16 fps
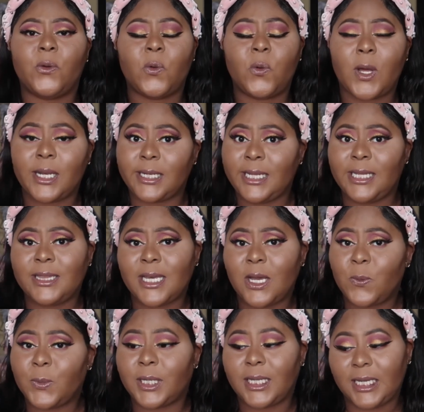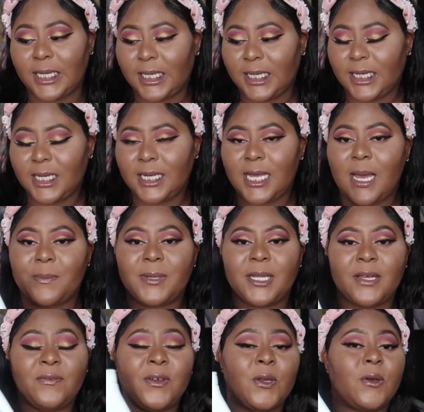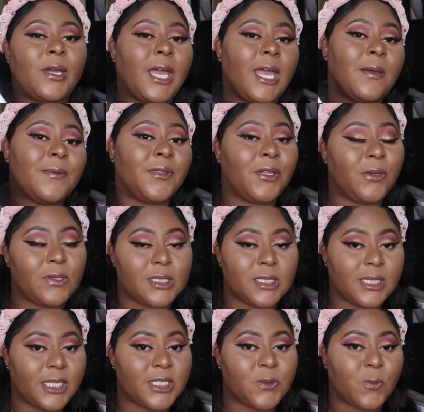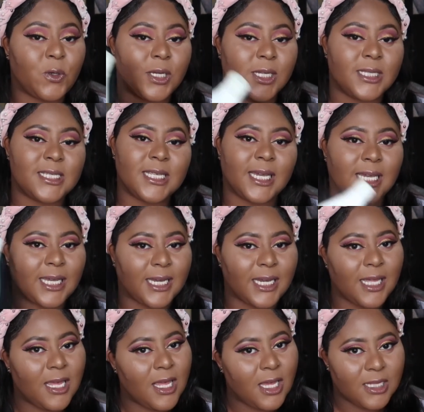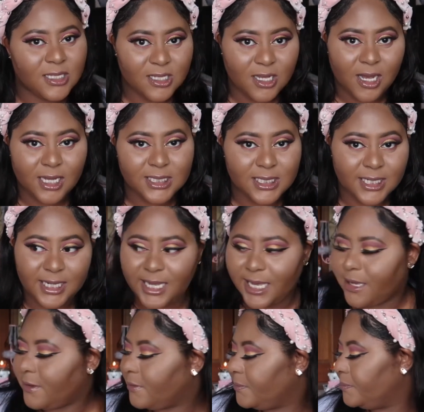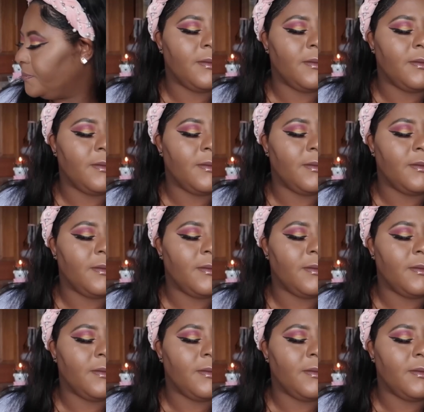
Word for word: oh i need that one again i'm definitely okay with using this once and tossing it out